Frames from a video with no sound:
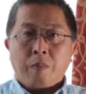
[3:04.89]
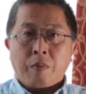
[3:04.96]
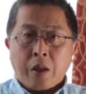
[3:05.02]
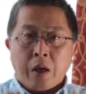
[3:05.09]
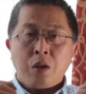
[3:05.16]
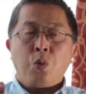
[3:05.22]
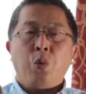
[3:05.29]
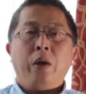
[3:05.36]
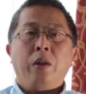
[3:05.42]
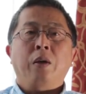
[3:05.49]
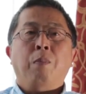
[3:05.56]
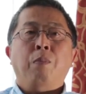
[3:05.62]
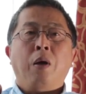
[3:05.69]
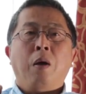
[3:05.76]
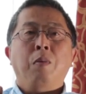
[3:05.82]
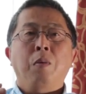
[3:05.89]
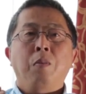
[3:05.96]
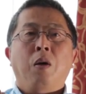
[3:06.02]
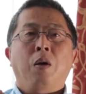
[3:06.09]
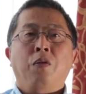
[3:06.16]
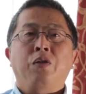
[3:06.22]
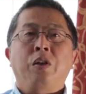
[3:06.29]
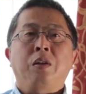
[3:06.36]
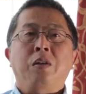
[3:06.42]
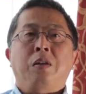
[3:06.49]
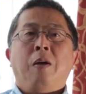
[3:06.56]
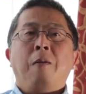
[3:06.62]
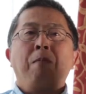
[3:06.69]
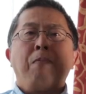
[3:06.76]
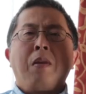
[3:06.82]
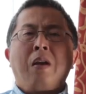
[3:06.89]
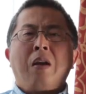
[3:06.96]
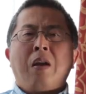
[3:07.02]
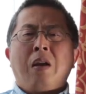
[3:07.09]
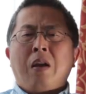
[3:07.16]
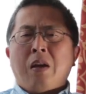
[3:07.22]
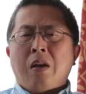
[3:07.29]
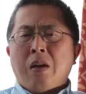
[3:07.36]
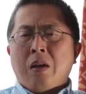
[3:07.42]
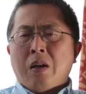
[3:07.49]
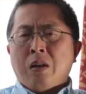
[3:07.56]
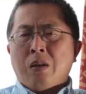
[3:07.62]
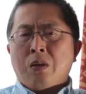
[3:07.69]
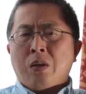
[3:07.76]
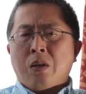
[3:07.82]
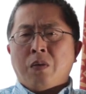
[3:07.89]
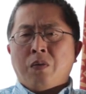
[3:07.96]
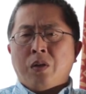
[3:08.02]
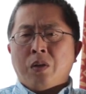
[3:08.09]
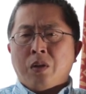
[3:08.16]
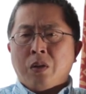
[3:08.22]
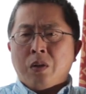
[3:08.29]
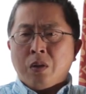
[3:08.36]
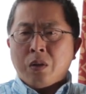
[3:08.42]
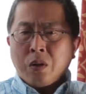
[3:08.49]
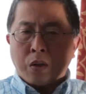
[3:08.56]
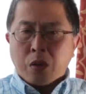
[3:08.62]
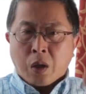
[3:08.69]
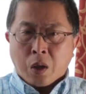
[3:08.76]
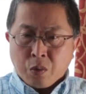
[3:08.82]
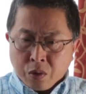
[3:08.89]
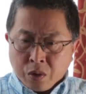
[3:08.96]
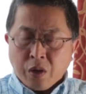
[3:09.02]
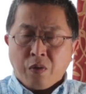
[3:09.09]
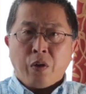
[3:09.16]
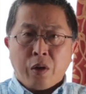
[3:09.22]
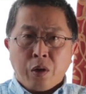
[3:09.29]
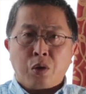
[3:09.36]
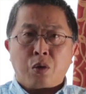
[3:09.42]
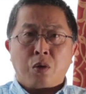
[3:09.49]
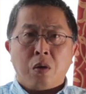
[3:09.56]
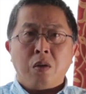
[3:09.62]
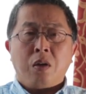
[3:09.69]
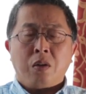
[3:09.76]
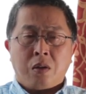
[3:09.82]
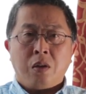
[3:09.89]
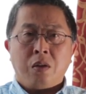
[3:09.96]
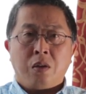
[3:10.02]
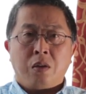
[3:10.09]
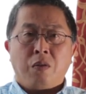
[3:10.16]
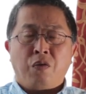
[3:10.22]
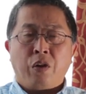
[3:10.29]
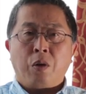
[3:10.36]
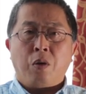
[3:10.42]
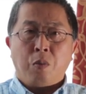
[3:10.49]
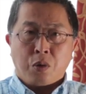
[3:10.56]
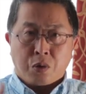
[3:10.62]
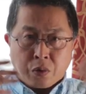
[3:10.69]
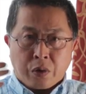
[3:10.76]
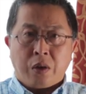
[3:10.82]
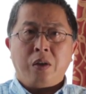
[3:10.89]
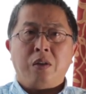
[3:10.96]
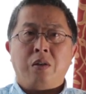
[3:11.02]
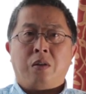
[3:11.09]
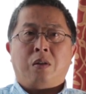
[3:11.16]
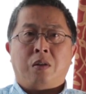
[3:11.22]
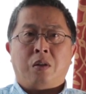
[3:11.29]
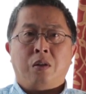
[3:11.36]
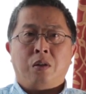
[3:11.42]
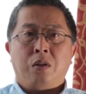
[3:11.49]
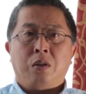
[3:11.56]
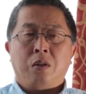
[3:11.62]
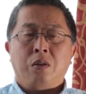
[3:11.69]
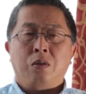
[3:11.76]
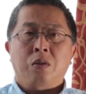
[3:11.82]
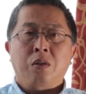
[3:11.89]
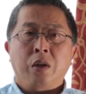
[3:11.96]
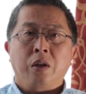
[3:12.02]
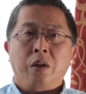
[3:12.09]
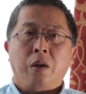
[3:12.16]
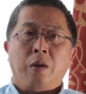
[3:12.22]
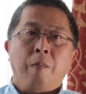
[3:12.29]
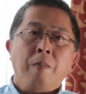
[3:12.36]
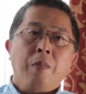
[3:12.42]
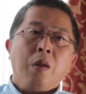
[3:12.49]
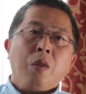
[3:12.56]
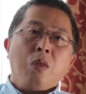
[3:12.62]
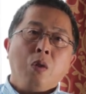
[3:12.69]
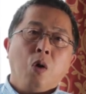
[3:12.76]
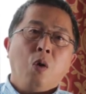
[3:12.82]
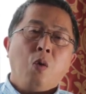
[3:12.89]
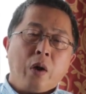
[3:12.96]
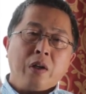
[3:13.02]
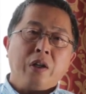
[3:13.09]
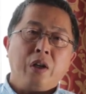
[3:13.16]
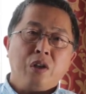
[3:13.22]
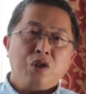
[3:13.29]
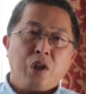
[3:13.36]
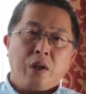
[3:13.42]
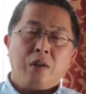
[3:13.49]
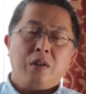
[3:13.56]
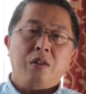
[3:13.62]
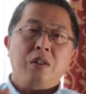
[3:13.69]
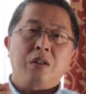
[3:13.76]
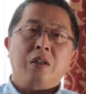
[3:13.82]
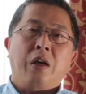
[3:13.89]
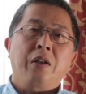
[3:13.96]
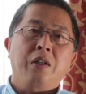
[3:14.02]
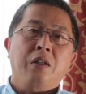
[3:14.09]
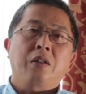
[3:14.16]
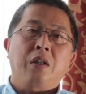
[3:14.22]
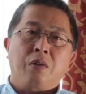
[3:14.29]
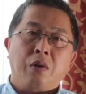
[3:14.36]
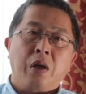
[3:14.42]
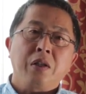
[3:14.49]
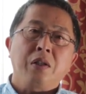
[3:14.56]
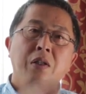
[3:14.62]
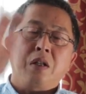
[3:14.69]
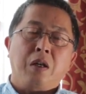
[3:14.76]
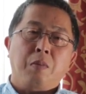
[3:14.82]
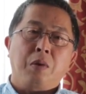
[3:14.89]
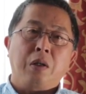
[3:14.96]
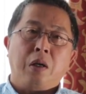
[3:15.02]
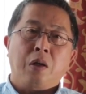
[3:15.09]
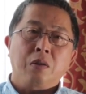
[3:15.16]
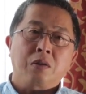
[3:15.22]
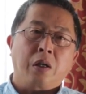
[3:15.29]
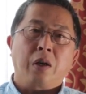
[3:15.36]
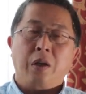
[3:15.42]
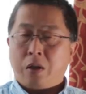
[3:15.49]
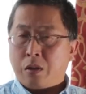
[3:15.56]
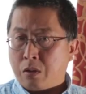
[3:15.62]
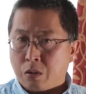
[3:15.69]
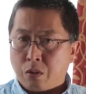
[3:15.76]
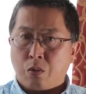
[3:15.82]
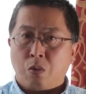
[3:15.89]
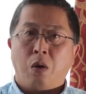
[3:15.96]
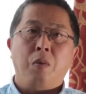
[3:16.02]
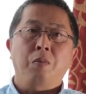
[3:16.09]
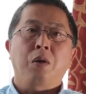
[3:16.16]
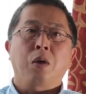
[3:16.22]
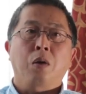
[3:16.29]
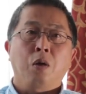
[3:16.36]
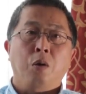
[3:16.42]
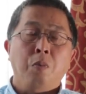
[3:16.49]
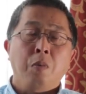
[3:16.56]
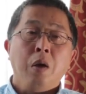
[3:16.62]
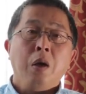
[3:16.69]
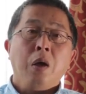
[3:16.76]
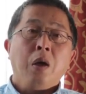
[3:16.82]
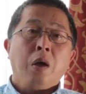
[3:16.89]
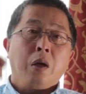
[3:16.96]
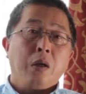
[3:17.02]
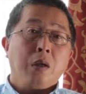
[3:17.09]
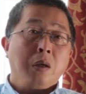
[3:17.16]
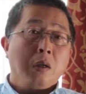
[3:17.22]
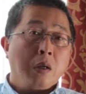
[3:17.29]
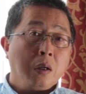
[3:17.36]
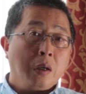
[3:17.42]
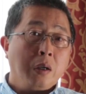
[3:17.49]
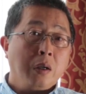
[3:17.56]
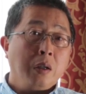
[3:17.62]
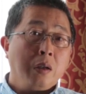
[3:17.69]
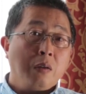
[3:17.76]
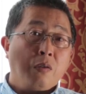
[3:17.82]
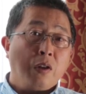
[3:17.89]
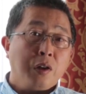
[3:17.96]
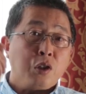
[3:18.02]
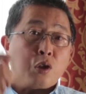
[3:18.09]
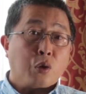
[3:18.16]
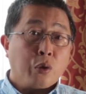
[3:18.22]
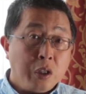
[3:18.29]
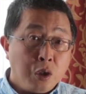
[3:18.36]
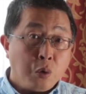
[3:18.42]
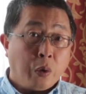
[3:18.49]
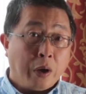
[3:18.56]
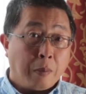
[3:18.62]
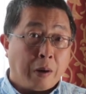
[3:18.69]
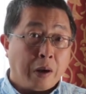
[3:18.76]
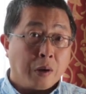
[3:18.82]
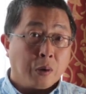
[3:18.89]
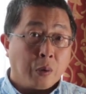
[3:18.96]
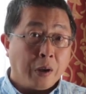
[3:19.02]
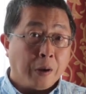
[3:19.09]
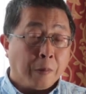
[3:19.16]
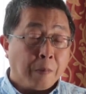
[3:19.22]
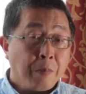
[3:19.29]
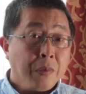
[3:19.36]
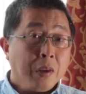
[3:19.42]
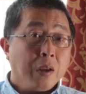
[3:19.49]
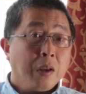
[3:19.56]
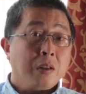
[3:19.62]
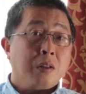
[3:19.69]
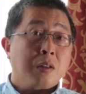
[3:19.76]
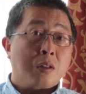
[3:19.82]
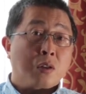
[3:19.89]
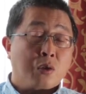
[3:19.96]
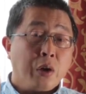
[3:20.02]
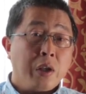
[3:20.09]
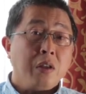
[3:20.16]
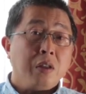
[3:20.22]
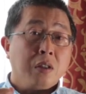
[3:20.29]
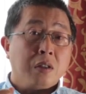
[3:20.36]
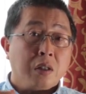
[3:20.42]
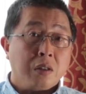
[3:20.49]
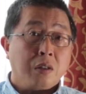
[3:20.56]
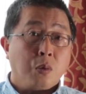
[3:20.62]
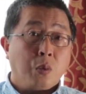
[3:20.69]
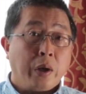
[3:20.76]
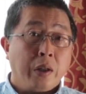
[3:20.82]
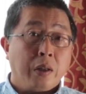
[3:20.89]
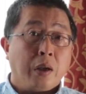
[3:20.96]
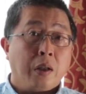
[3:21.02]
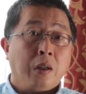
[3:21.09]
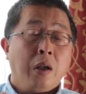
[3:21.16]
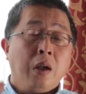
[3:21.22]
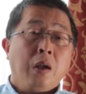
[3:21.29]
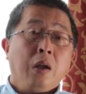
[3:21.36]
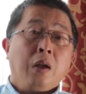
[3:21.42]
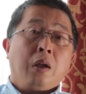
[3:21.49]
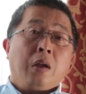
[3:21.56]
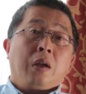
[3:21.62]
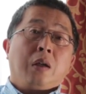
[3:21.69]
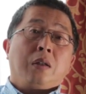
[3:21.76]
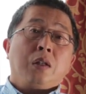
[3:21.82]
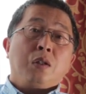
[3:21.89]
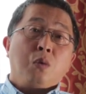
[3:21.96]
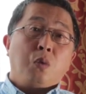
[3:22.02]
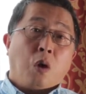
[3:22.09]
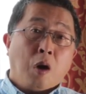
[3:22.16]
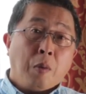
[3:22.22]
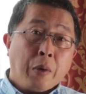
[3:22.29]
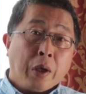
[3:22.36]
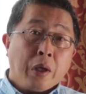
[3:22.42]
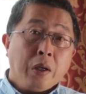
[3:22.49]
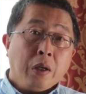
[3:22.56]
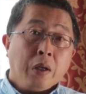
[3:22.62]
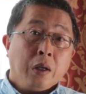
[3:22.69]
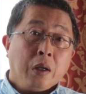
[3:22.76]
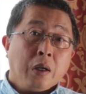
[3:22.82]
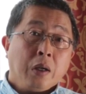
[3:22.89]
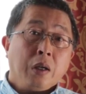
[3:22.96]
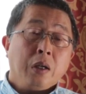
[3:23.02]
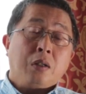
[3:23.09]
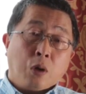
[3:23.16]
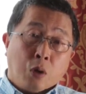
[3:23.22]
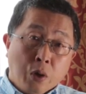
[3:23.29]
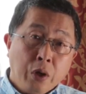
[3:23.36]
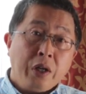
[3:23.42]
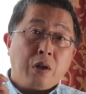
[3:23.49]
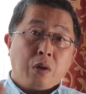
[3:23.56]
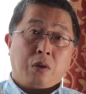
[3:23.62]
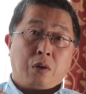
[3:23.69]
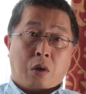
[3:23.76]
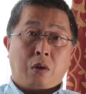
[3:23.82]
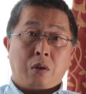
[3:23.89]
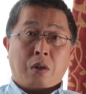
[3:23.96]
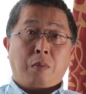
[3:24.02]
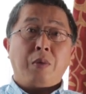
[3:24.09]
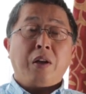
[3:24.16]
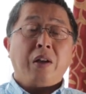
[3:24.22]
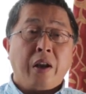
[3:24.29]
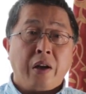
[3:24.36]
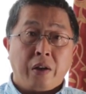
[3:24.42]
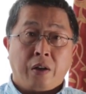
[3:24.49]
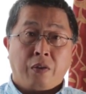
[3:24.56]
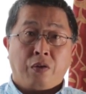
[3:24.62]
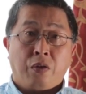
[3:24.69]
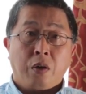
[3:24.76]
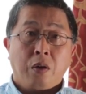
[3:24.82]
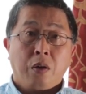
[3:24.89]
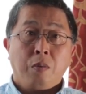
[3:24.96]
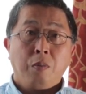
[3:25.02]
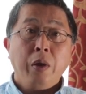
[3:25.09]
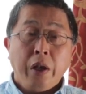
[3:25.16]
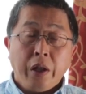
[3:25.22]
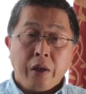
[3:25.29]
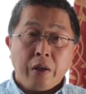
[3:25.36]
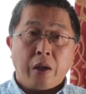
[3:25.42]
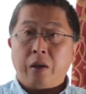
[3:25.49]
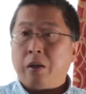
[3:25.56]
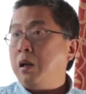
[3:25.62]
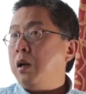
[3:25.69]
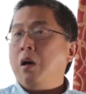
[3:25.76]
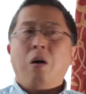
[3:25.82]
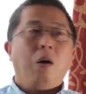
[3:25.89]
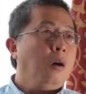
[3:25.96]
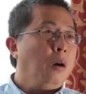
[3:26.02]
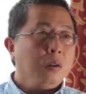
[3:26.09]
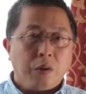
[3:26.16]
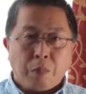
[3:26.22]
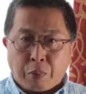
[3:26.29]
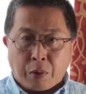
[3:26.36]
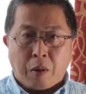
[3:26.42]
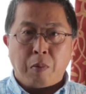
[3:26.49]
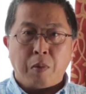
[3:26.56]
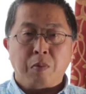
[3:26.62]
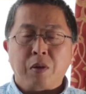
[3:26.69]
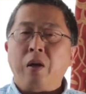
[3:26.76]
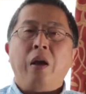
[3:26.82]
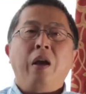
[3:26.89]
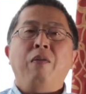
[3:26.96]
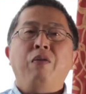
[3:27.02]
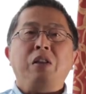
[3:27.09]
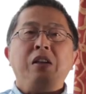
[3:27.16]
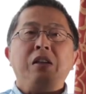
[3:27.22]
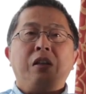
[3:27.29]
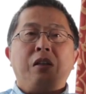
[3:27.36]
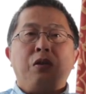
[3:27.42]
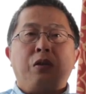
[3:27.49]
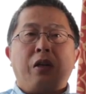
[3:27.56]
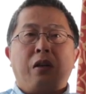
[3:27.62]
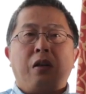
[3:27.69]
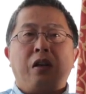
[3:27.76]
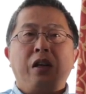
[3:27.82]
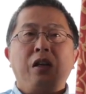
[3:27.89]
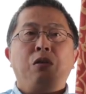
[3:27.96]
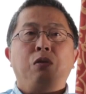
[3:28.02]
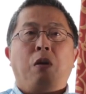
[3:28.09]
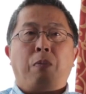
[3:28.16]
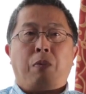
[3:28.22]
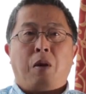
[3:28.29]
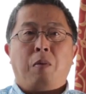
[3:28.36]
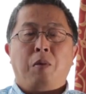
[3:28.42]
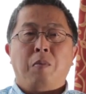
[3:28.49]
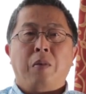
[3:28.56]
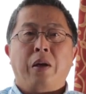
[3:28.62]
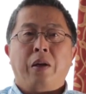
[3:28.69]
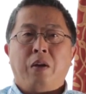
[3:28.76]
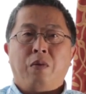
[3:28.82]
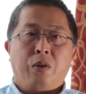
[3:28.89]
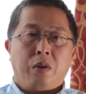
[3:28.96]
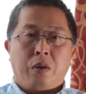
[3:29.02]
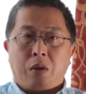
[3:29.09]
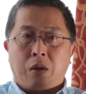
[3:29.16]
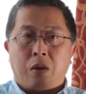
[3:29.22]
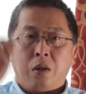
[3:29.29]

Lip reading: That's where the problem of this sort of I would say very strong assertion, in fact almost religious assertion, to say that no one can challenge this idea that rising carbon dioxide is going to warm the globe, and in a very strange way, by the way. It's strange in such a way that this warming is only going to cause something negative, meaning that all the problems, everything that you can link to a problem, like even